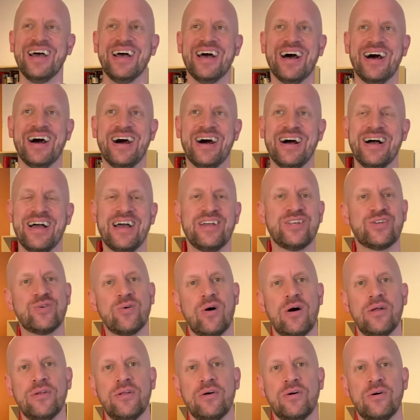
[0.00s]
As you
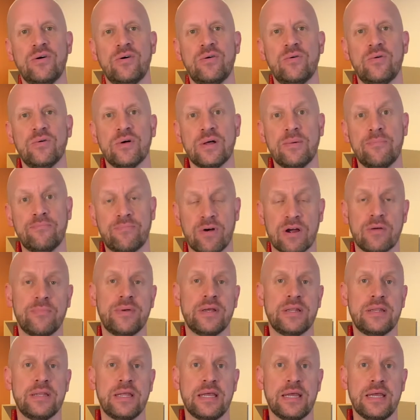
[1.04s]
all know,
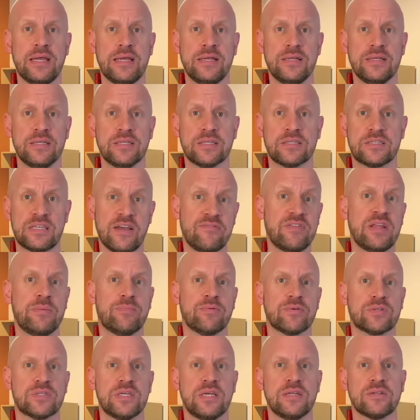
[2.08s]
bourbon is
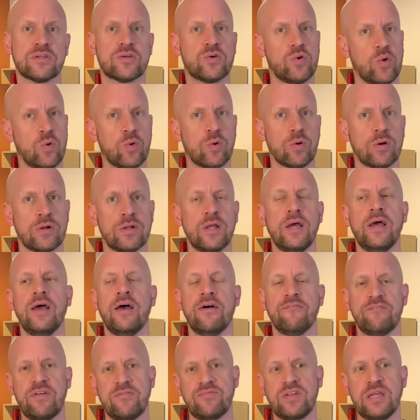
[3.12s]
70% corn,
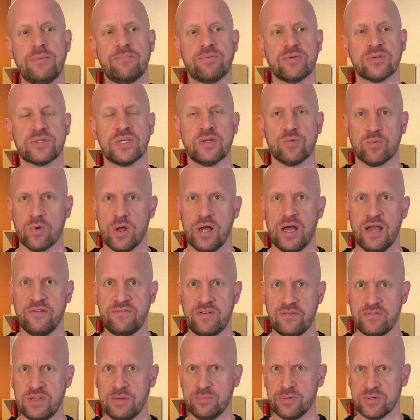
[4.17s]
15% rye,
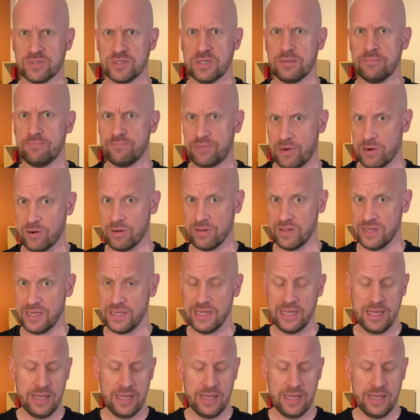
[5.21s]
15% barley.